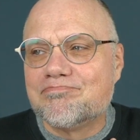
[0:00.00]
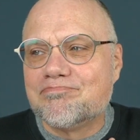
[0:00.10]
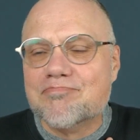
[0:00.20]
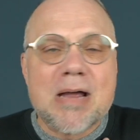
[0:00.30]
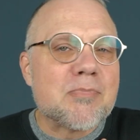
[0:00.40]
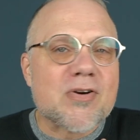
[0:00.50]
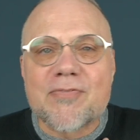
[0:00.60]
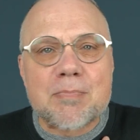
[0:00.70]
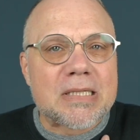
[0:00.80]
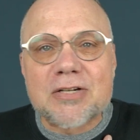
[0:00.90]
member of
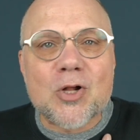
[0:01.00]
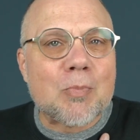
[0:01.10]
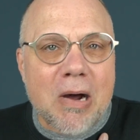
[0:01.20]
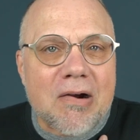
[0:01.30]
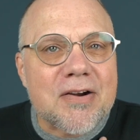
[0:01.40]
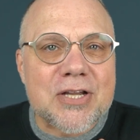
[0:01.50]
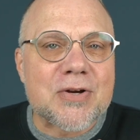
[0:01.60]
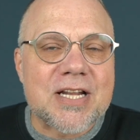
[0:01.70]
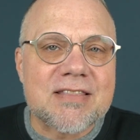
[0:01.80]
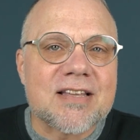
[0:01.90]
a political party or
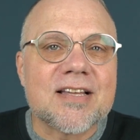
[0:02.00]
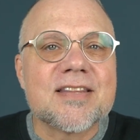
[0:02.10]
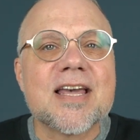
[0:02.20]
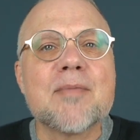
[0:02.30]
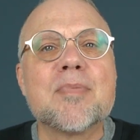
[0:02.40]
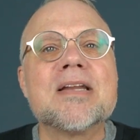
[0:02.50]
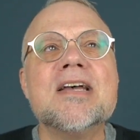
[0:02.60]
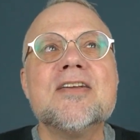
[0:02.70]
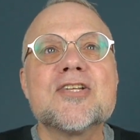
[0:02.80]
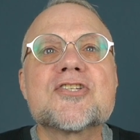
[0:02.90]
anything like that, but
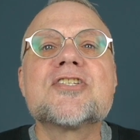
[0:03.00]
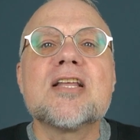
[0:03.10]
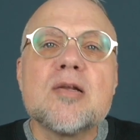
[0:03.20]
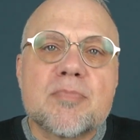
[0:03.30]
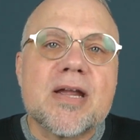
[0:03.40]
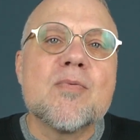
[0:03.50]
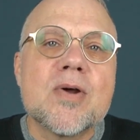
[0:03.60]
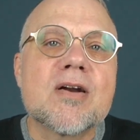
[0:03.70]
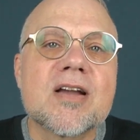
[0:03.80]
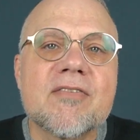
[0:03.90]
to celebrate
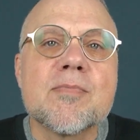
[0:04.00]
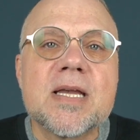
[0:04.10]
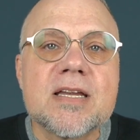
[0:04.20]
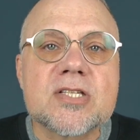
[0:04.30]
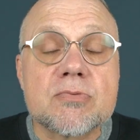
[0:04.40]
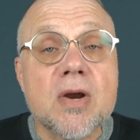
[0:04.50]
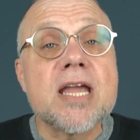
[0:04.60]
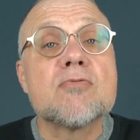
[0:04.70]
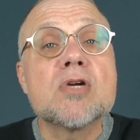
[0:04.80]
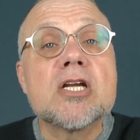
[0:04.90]
when our government gets it
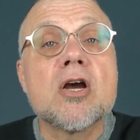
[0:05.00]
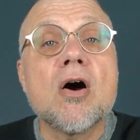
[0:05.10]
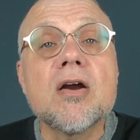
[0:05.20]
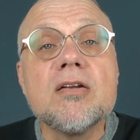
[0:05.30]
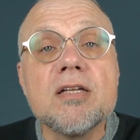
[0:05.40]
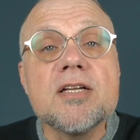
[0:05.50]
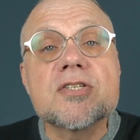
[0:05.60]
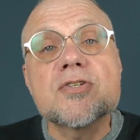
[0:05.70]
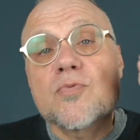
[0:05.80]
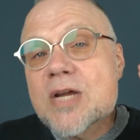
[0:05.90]
right, regardless